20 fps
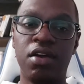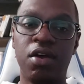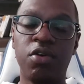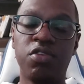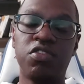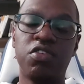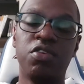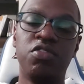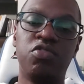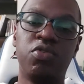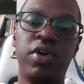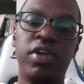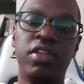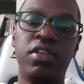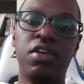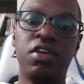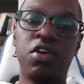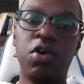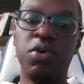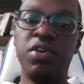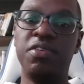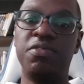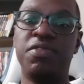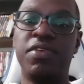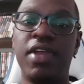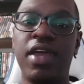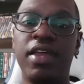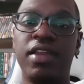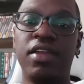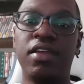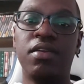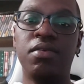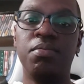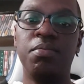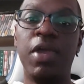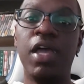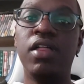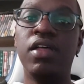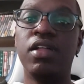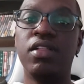also join the Coding Fanatic
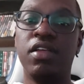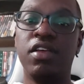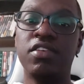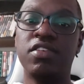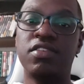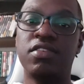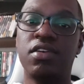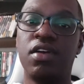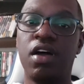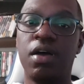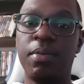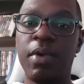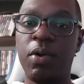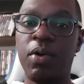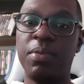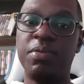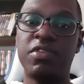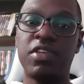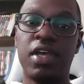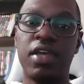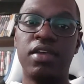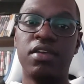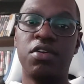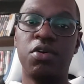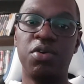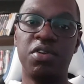mailing list on my website,